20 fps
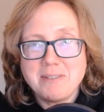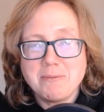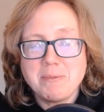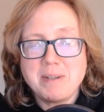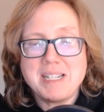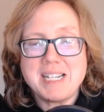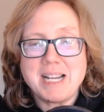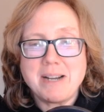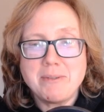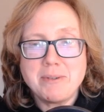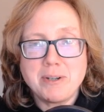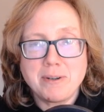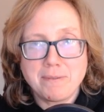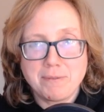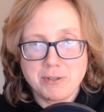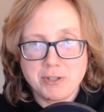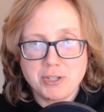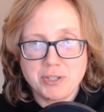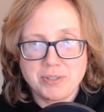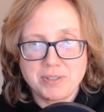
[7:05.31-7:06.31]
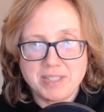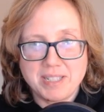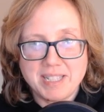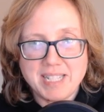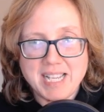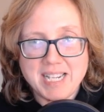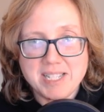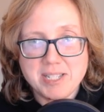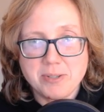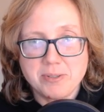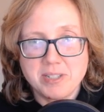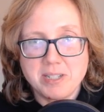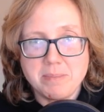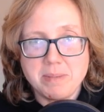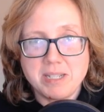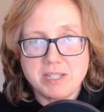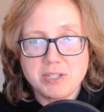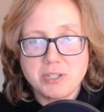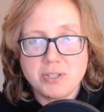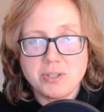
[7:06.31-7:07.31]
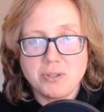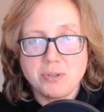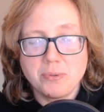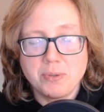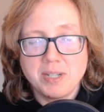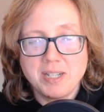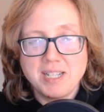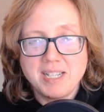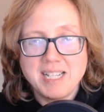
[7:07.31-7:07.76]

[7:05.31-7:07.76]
We now know for sure that that is going to be a 2.